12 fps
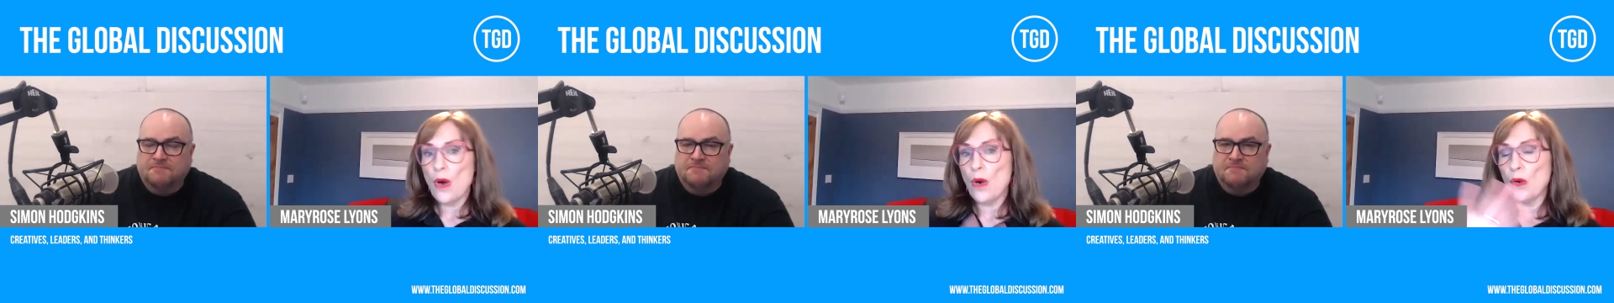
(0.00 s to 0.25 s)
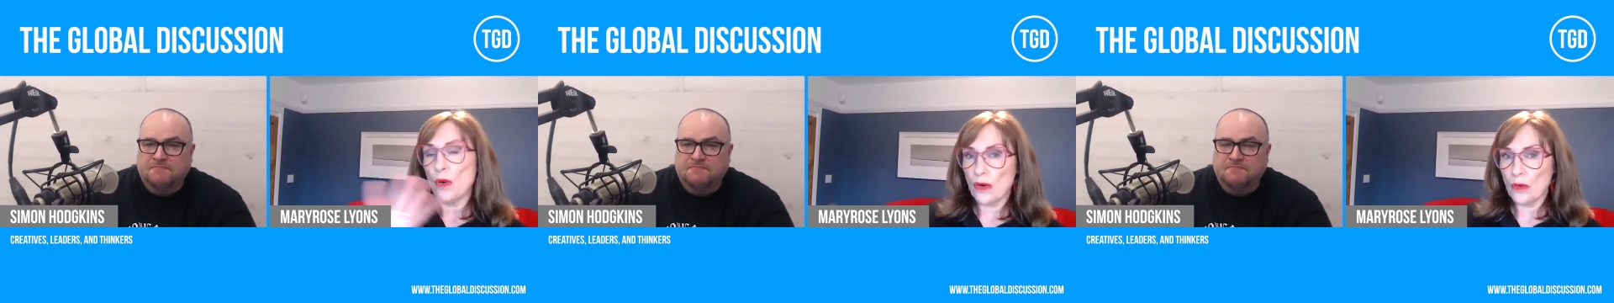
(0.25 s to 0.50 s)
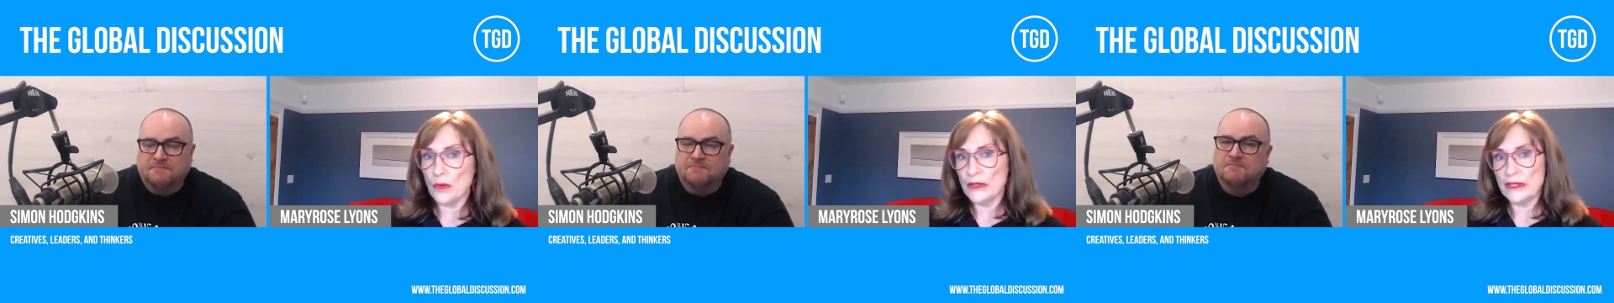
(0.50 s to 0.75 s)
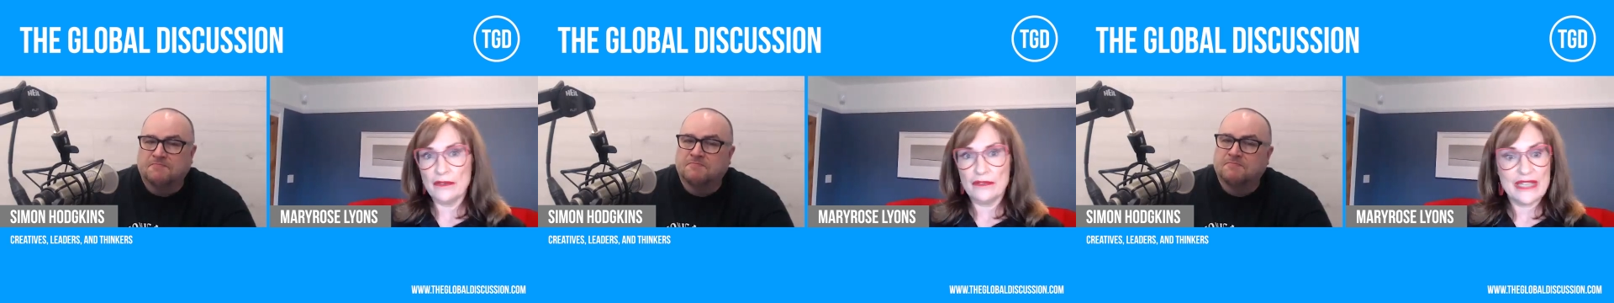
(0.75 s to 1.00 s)
Speaker 1: or one
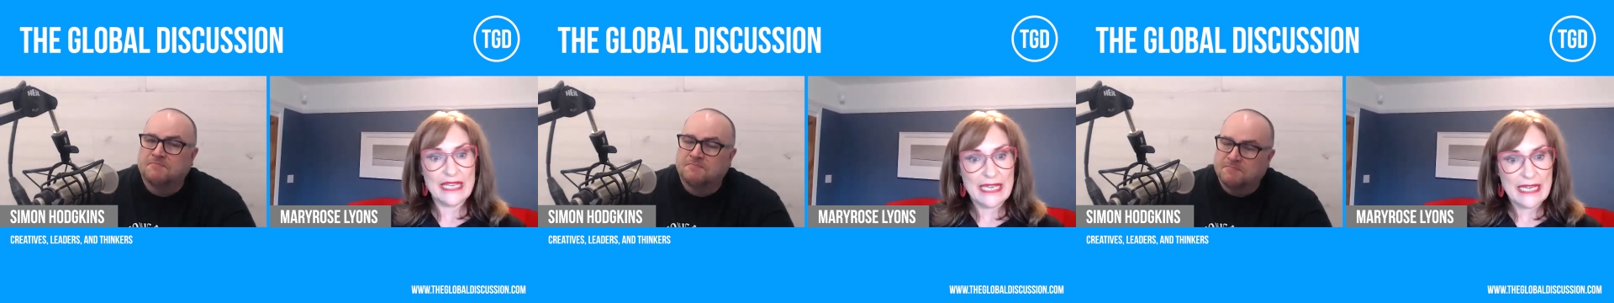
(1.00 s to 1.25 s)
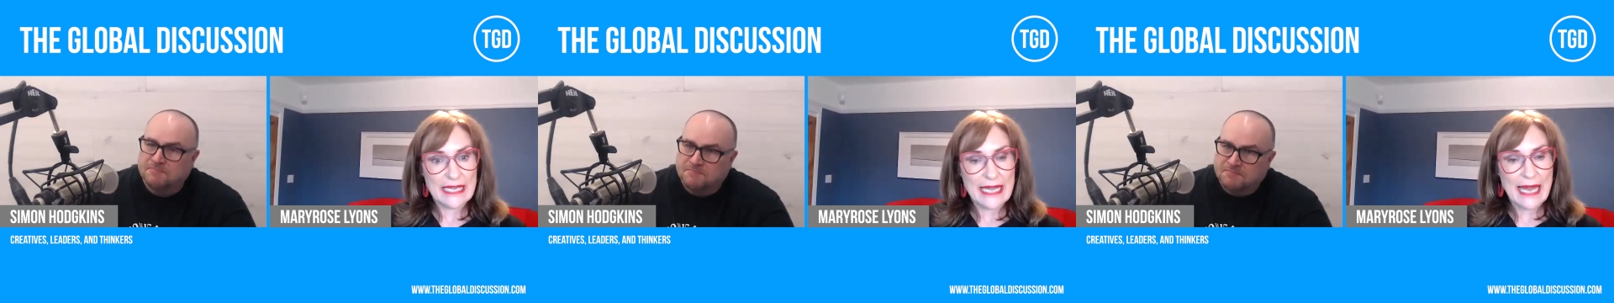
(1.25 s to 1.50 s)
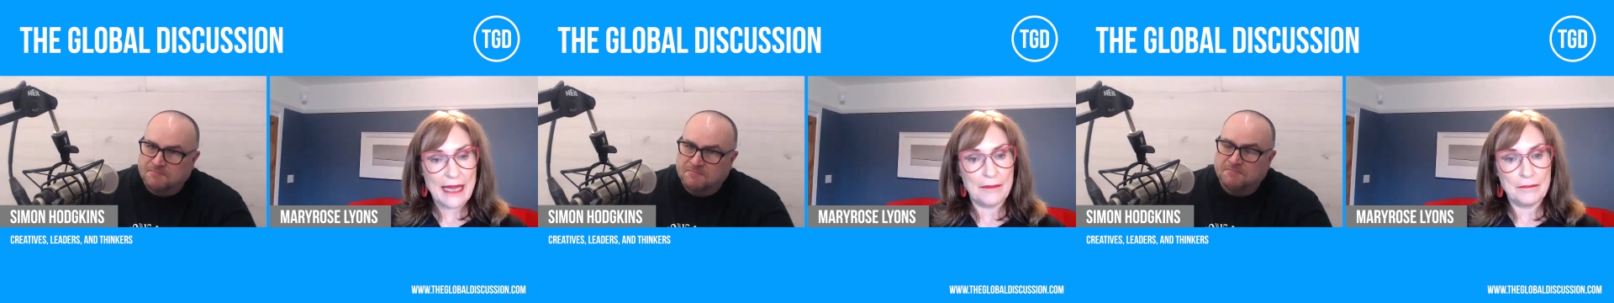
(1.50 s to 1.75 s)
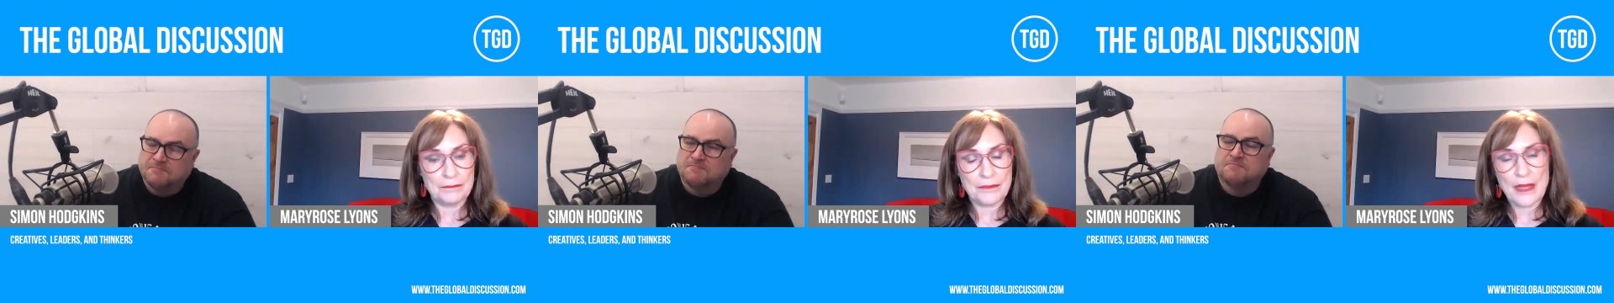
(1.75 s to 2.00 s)
of the
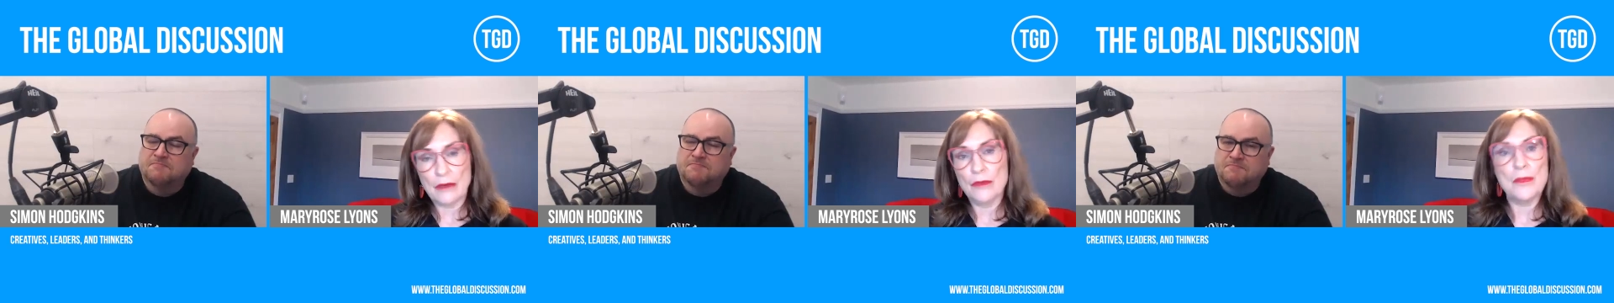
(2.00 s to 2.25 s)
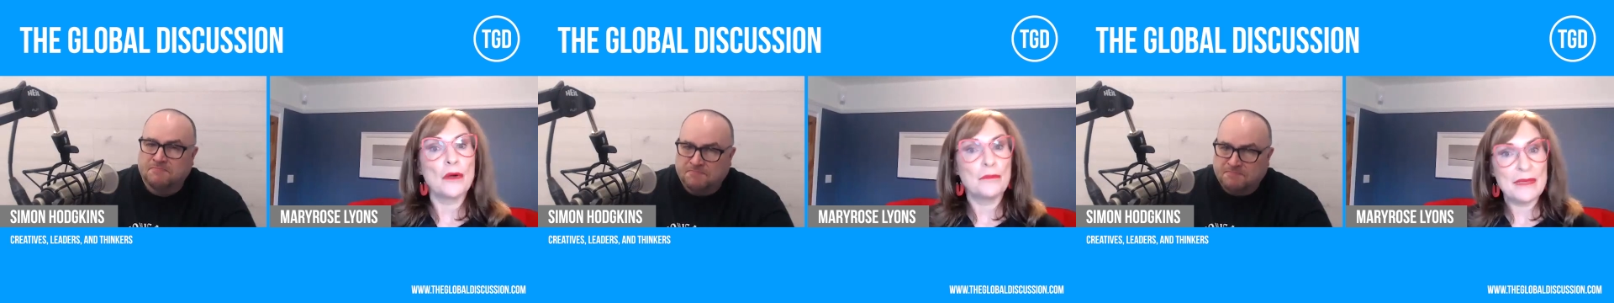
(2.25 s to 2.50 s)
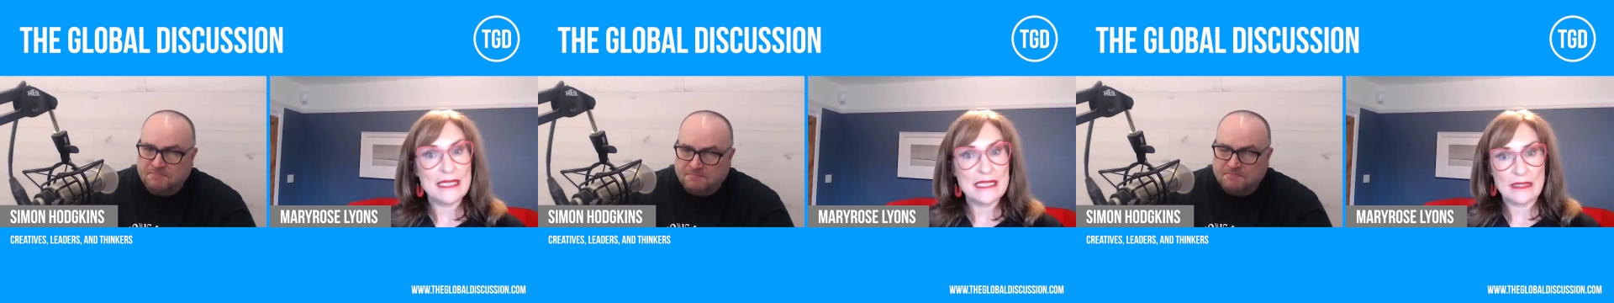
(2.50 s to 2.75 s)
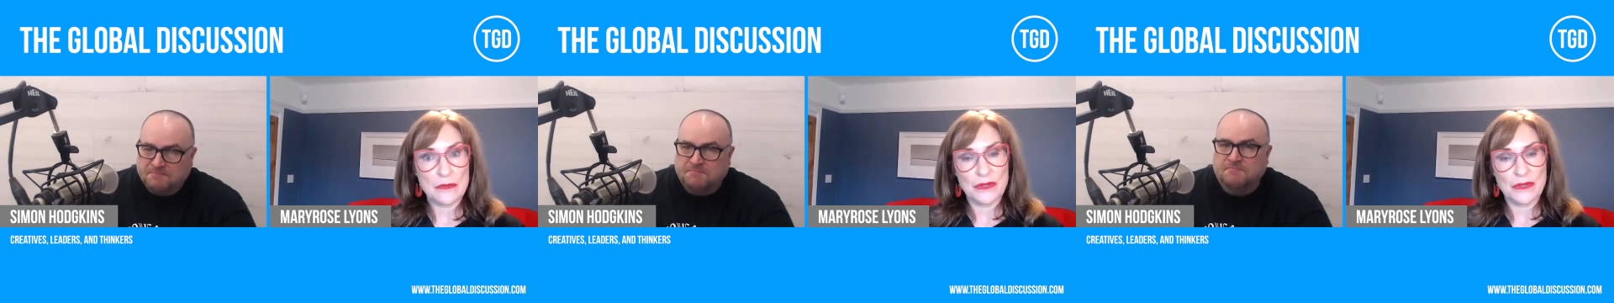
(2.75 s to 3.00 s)
um, remote
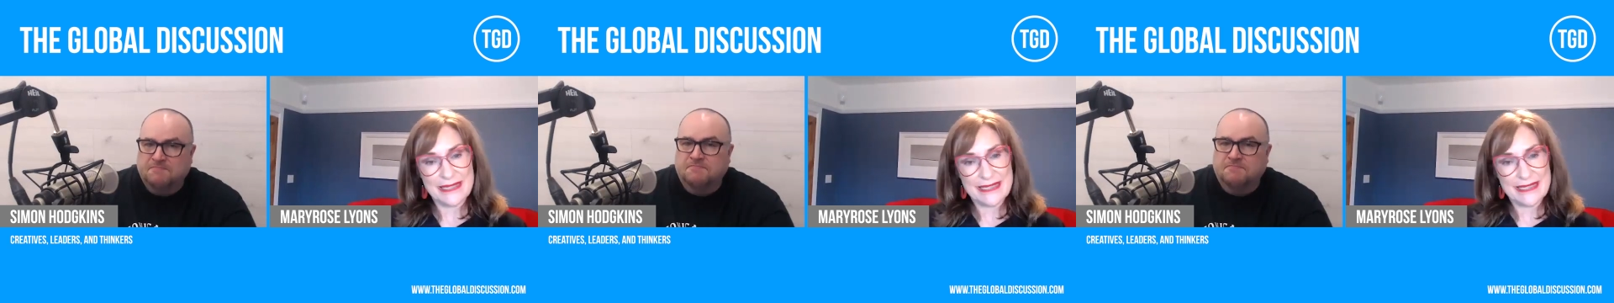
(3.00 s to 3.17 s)
meetings ones.